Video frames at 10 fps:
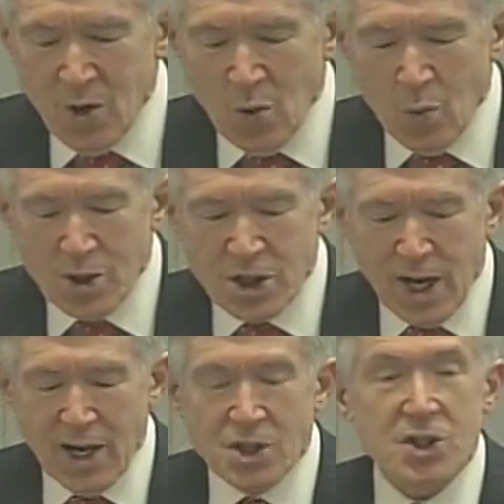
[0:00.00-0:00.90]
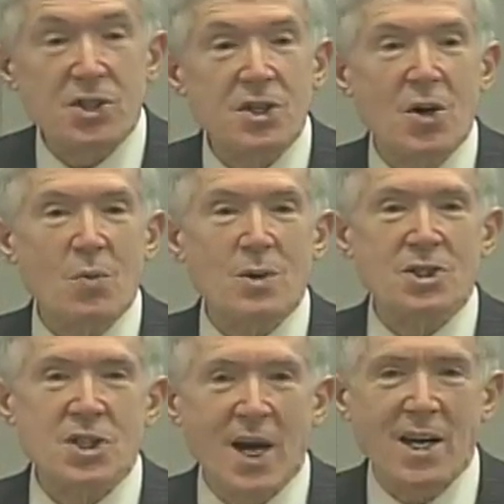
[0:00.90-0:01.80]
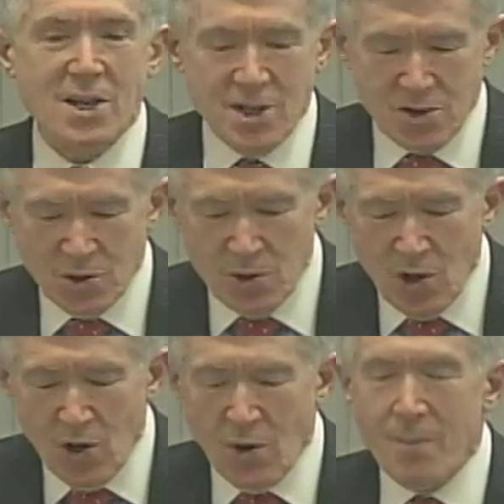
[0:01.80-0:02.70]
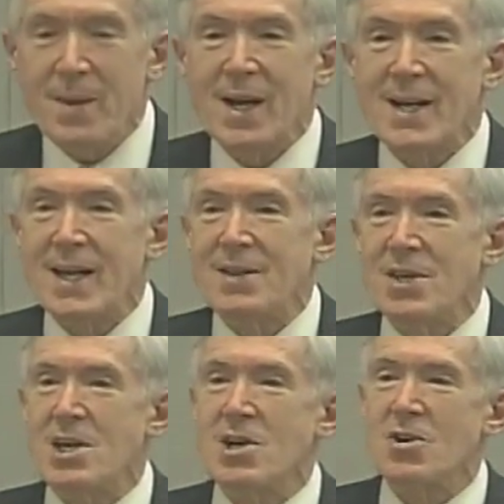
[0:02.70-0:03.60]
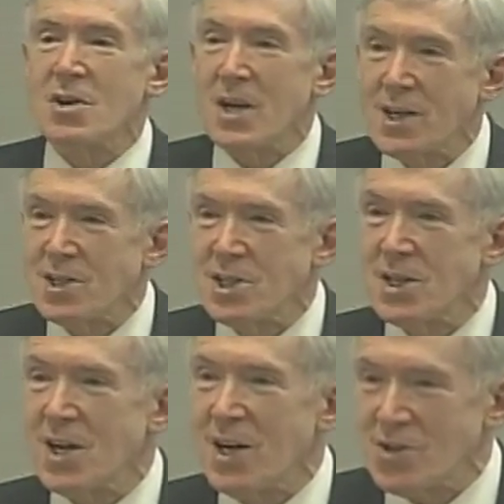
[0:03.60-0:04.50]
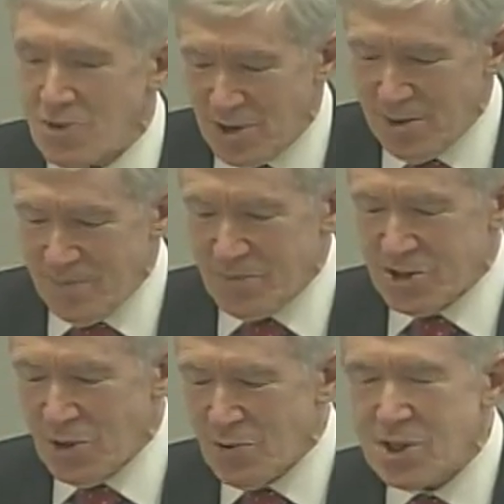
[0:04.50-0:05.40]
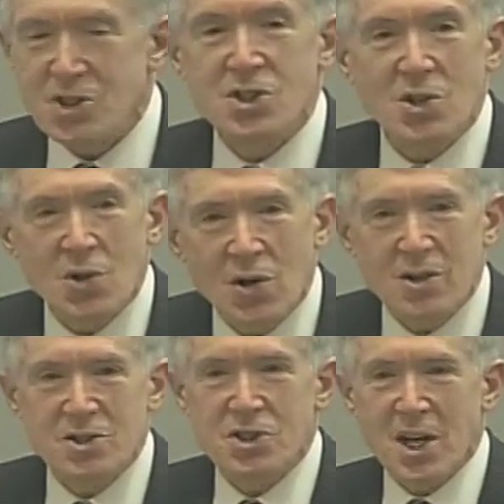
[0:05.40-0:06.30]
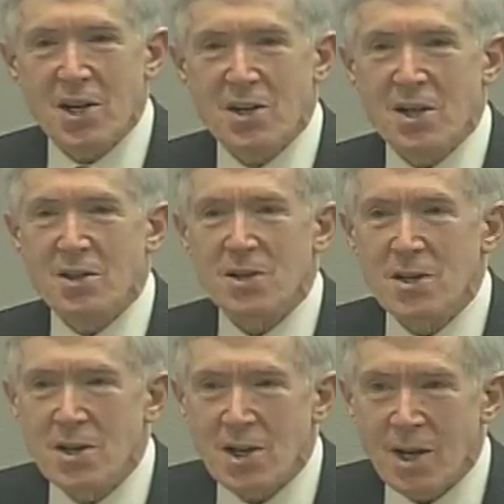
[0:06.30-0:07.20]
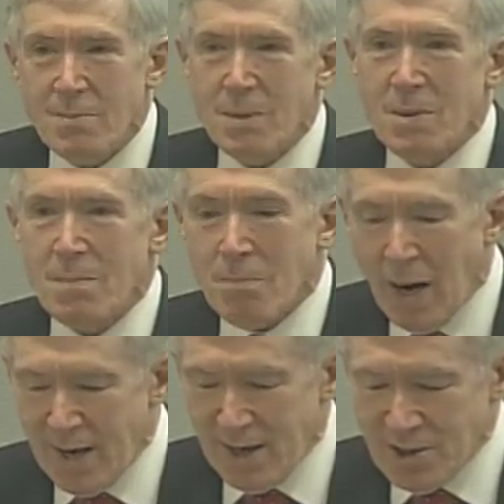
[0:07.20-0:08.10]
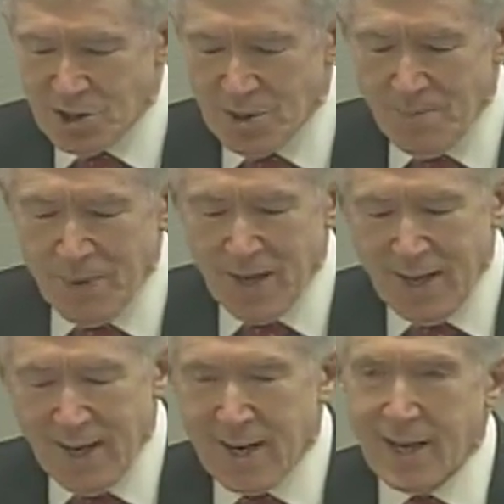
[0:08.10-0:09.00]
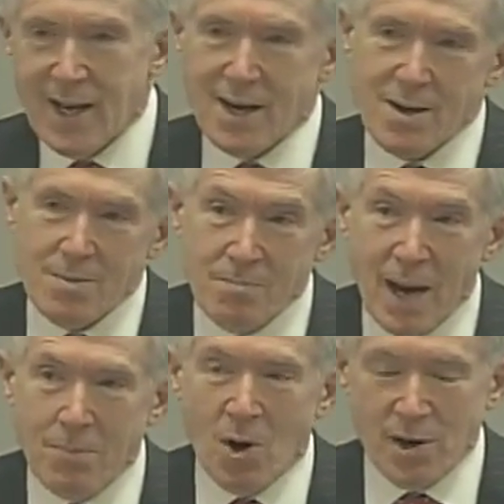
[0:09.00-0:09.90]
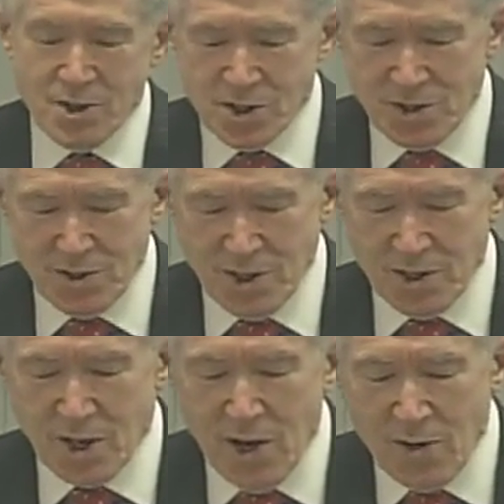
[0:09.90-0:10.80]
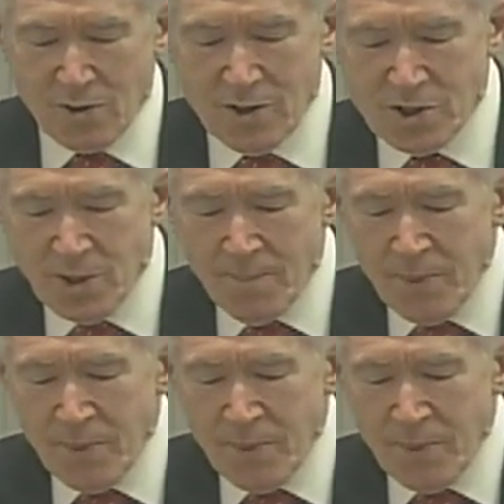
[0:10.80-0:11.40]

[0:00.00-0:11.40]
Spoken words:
which I should note was signed into law in the year 1900. So this is a long-standing commitment by us, and again, bipartisan in the Congress.